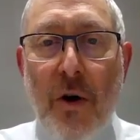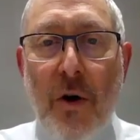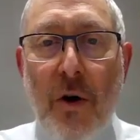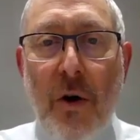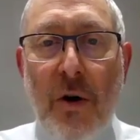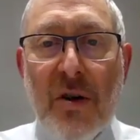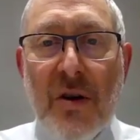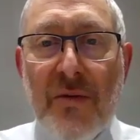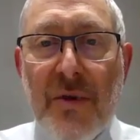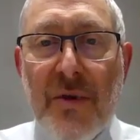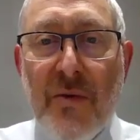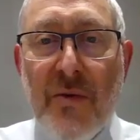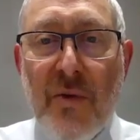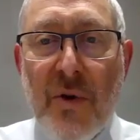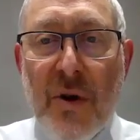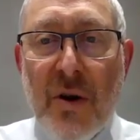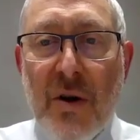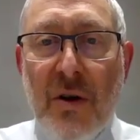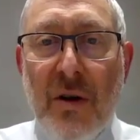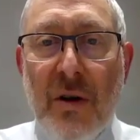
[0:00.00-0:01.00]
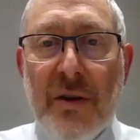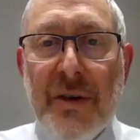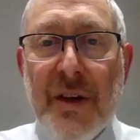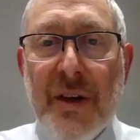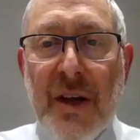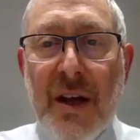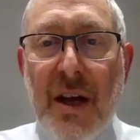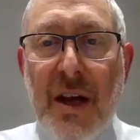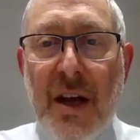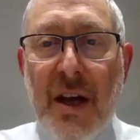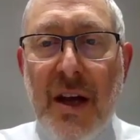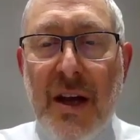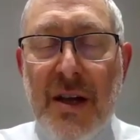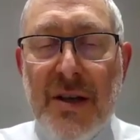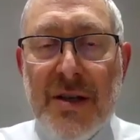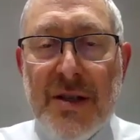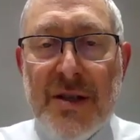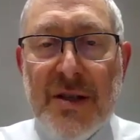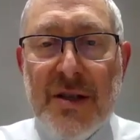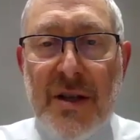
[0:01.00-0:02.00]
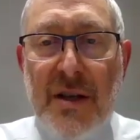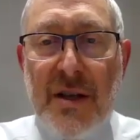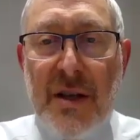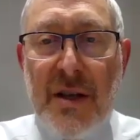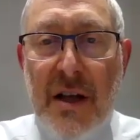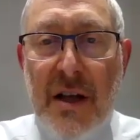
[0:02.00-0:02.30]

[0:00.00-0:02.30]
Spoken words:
All of the world is